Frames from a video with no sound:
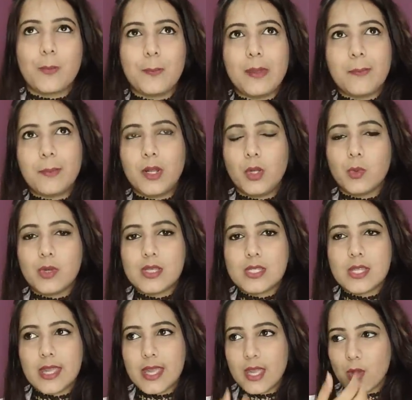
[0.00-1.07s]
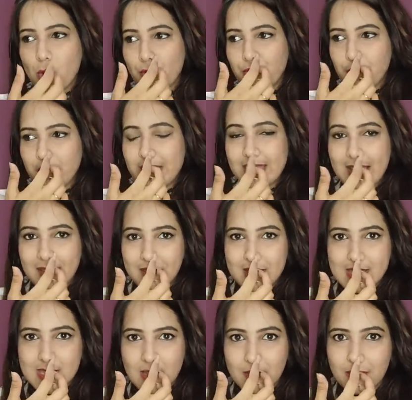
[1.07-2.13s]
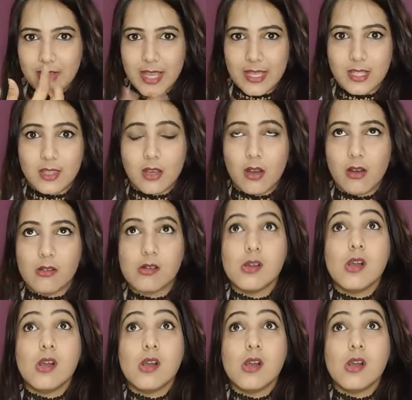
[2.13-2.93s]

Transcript: what people do is they go for DIY stuff like the